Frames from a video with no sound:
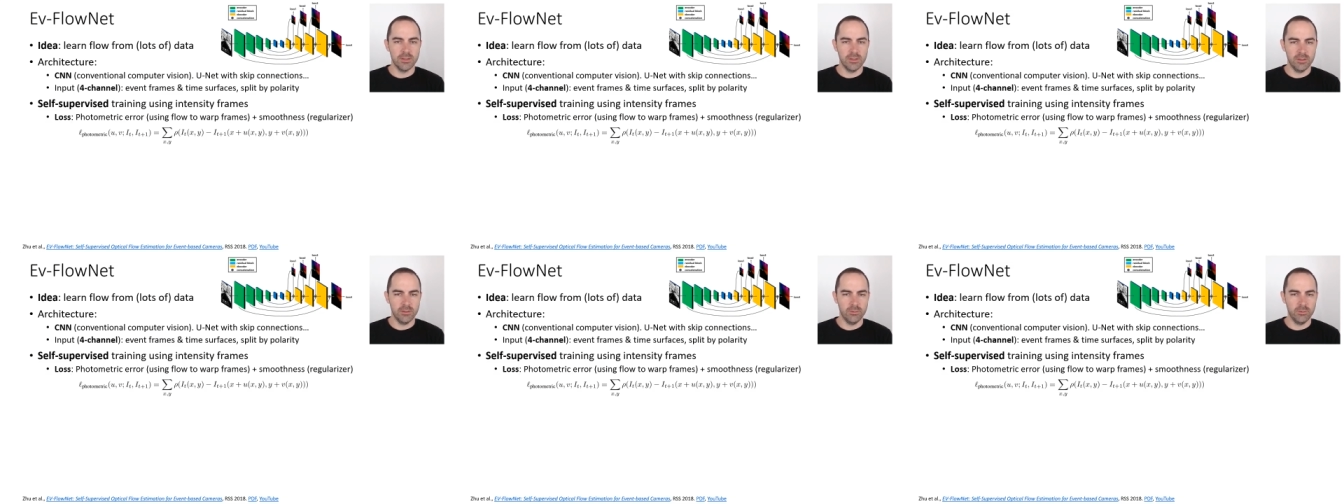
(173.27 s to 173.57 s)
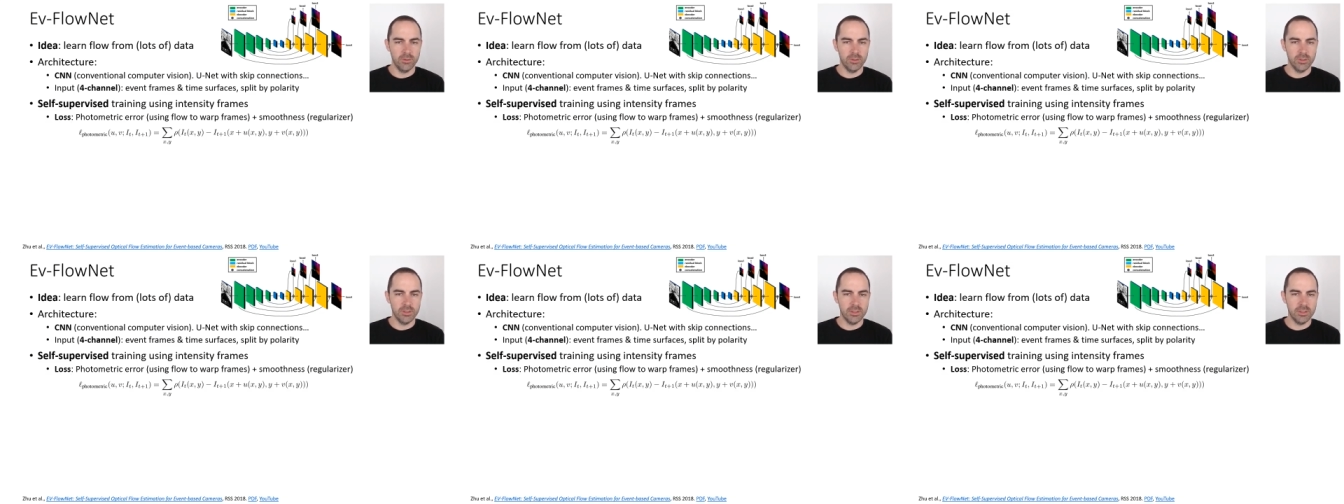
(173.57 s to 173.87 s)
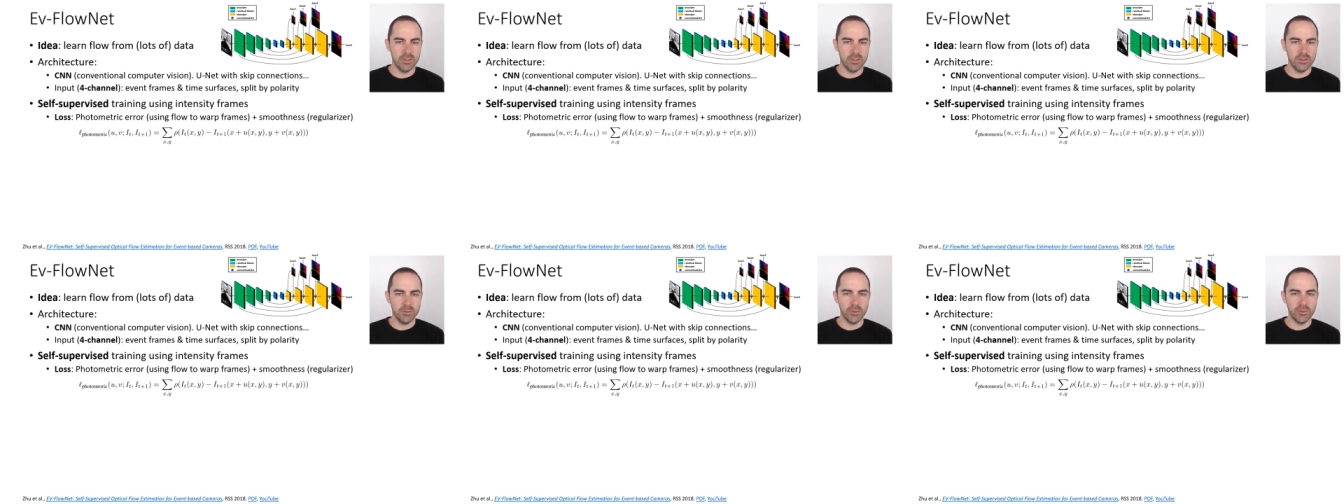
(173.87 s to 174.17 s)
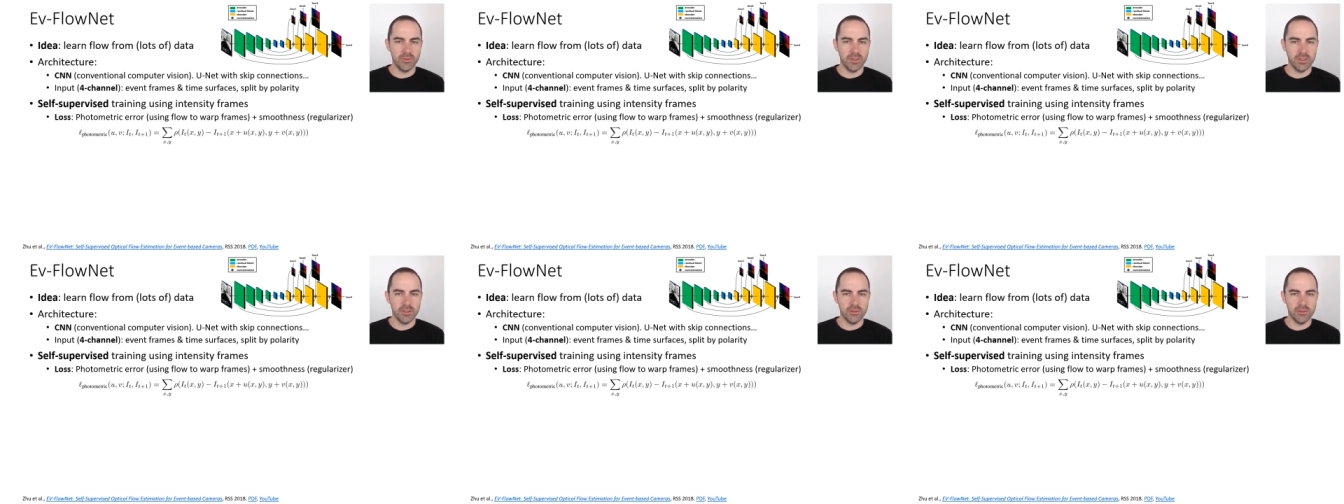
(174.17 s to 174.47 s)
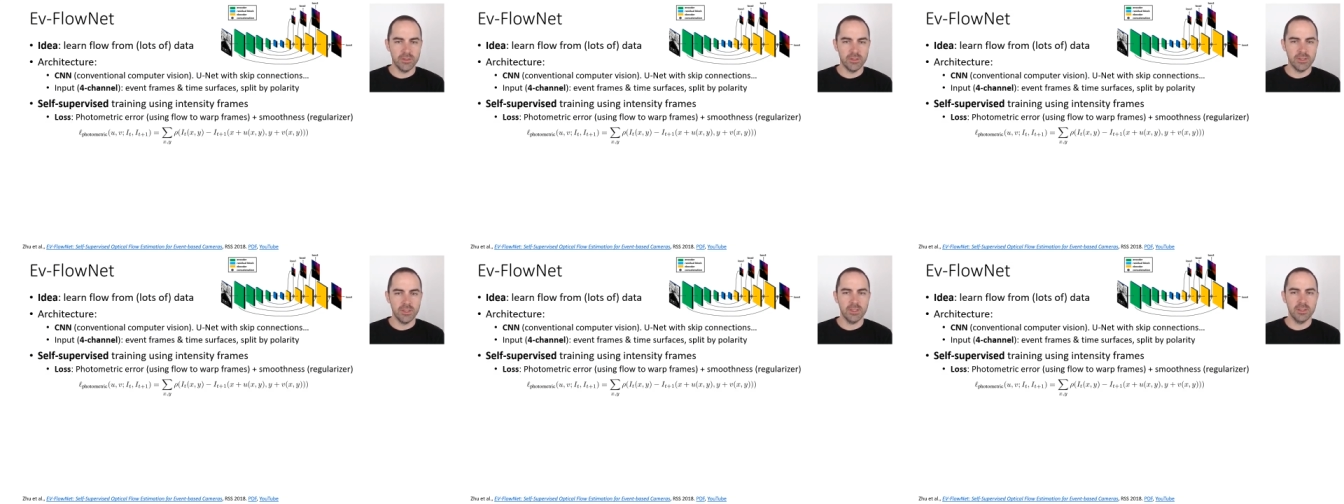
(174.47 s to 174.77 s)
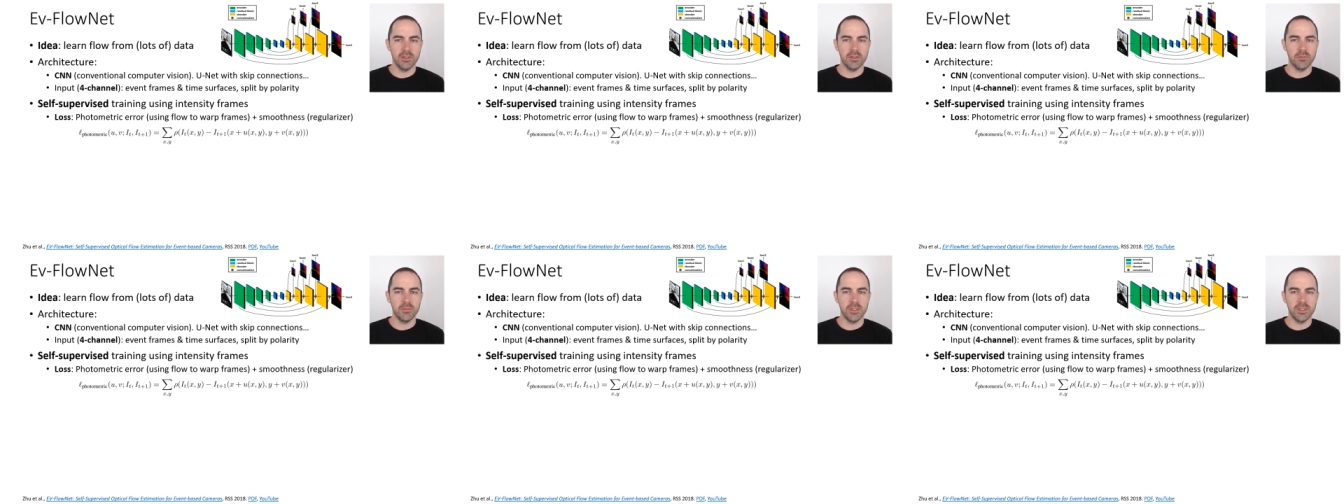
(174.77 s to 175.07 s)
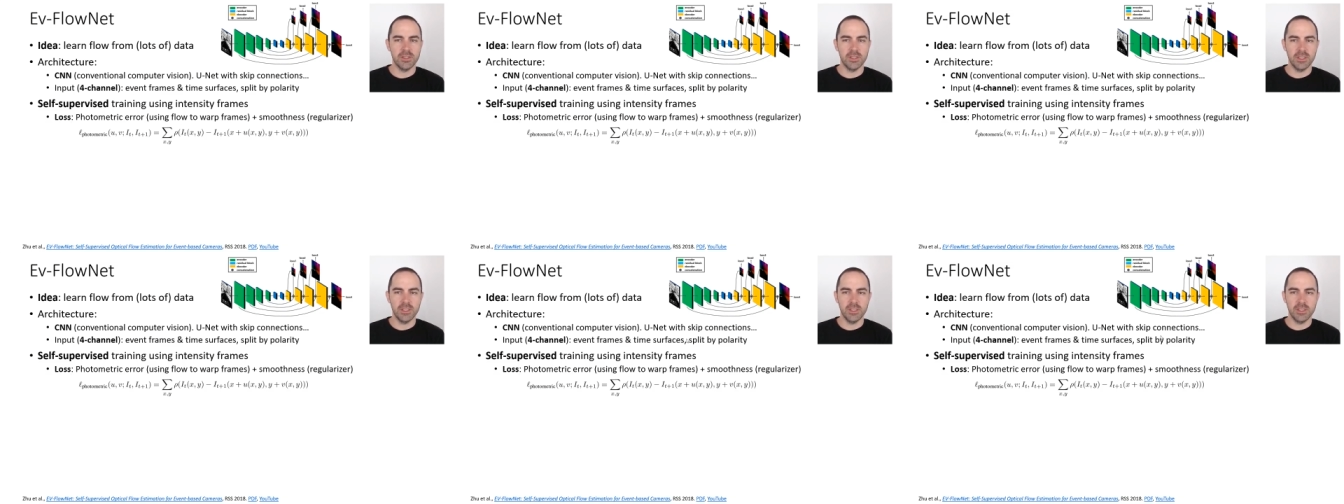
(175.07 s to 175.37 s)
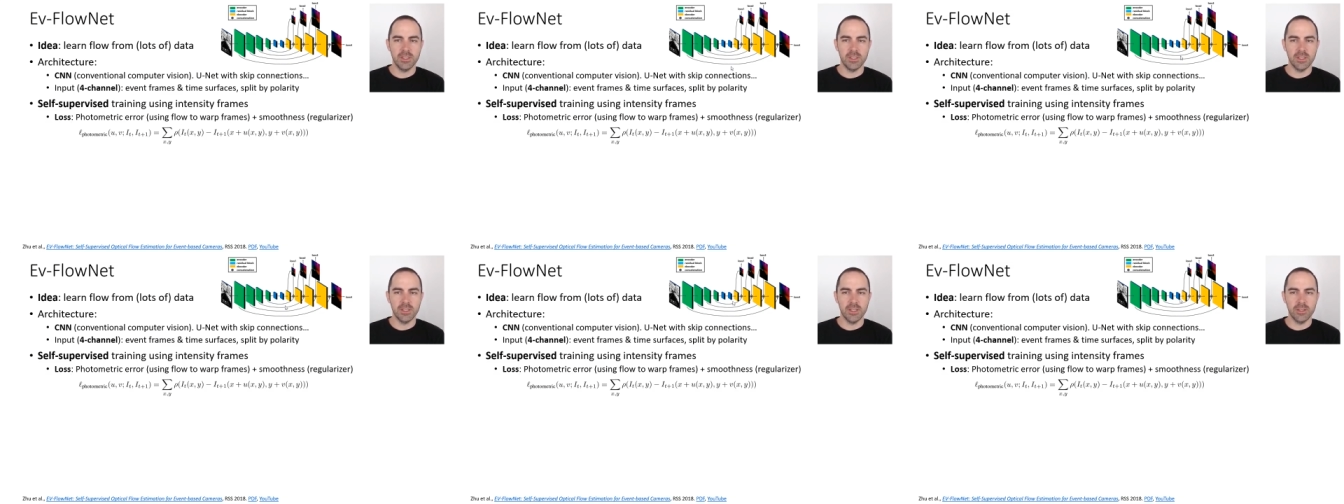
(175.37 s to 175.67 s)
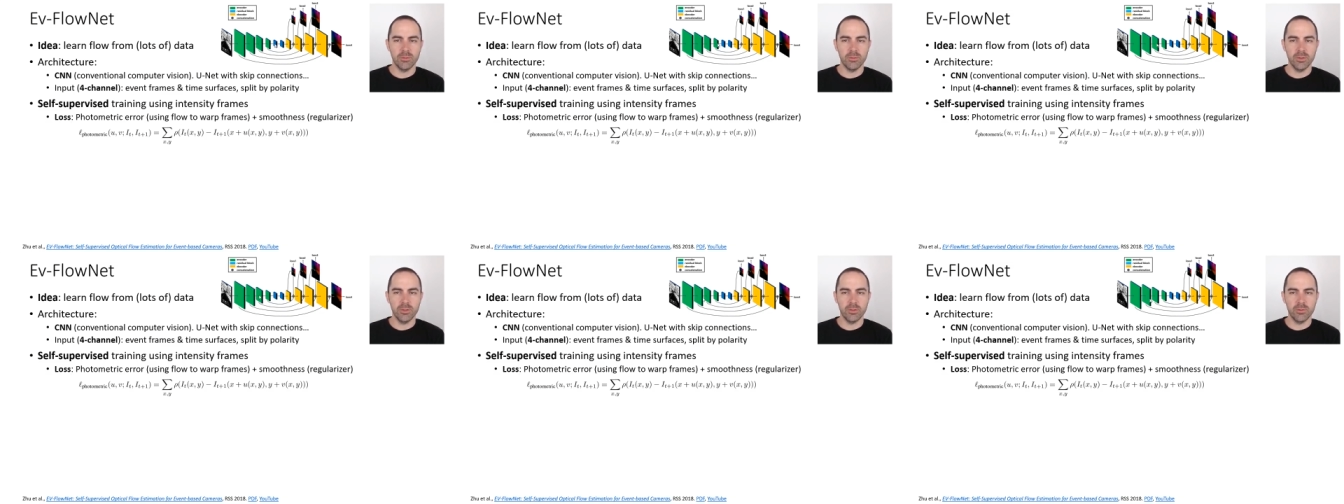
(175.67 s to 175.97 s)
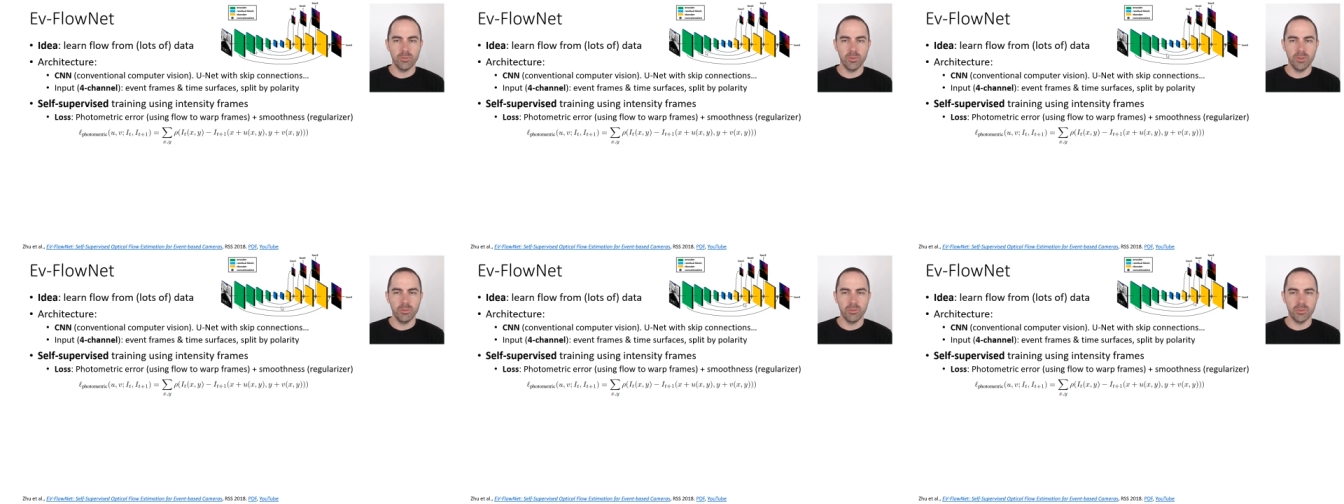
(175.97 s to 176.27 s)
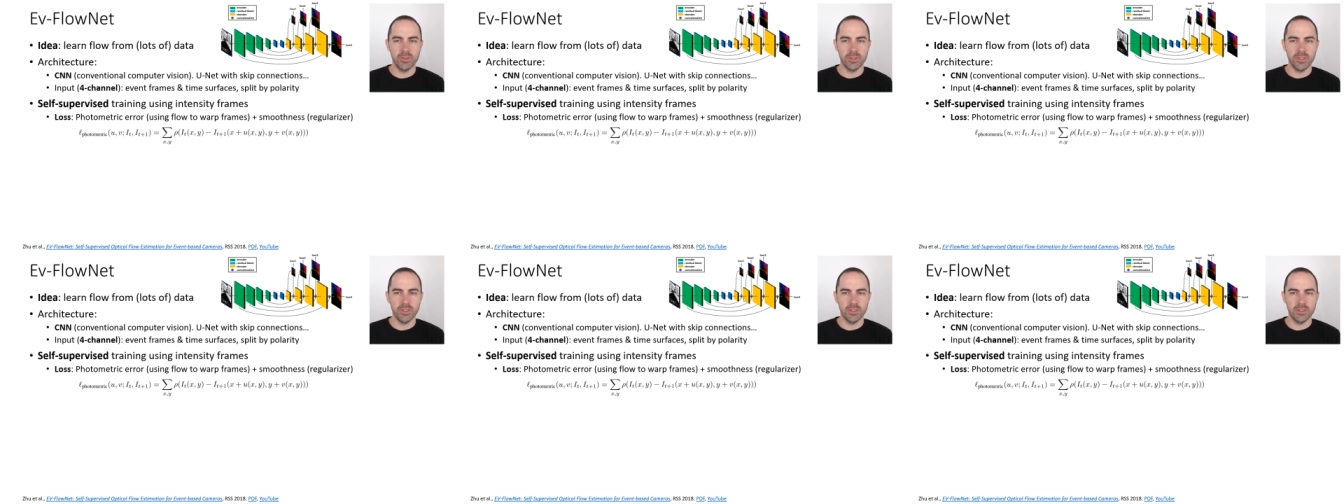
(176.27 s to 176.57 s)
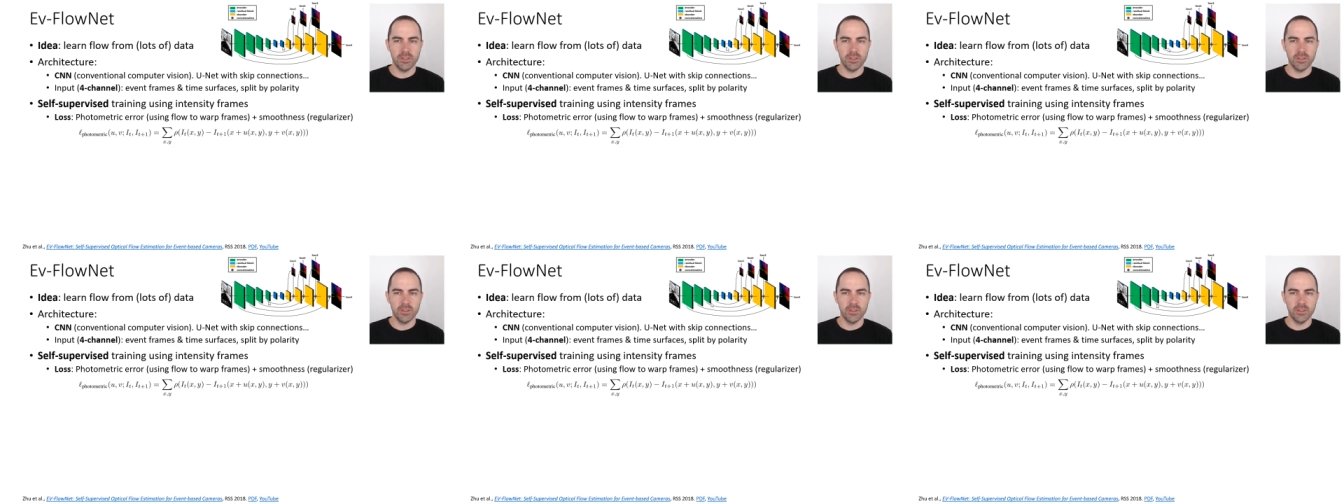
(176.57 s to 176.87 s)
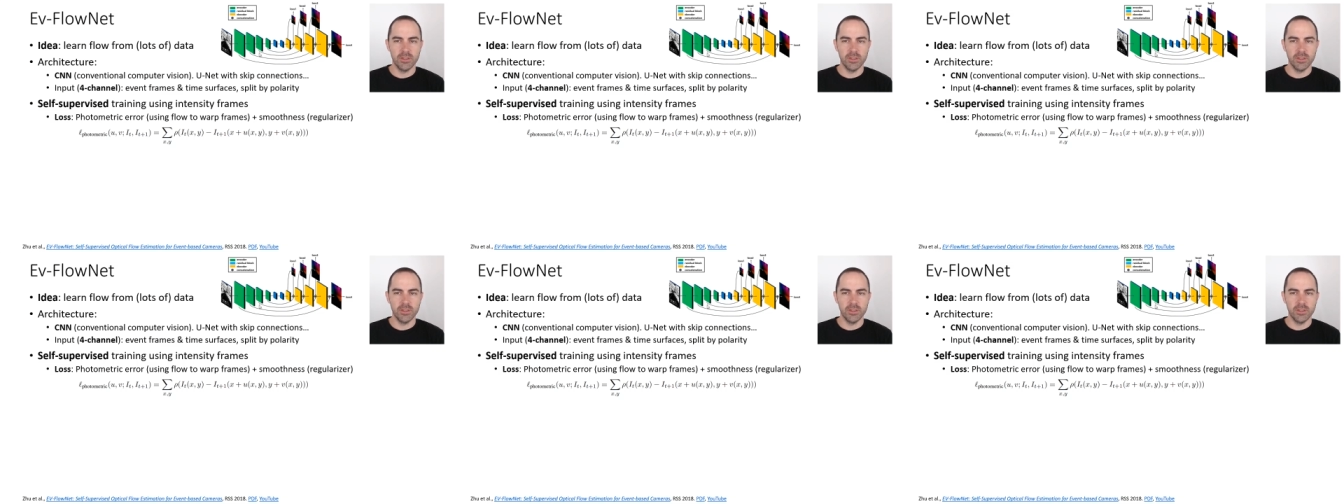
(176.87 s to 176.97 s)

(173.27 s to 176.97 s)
And what is this supervisory signal? Basically, the network will predict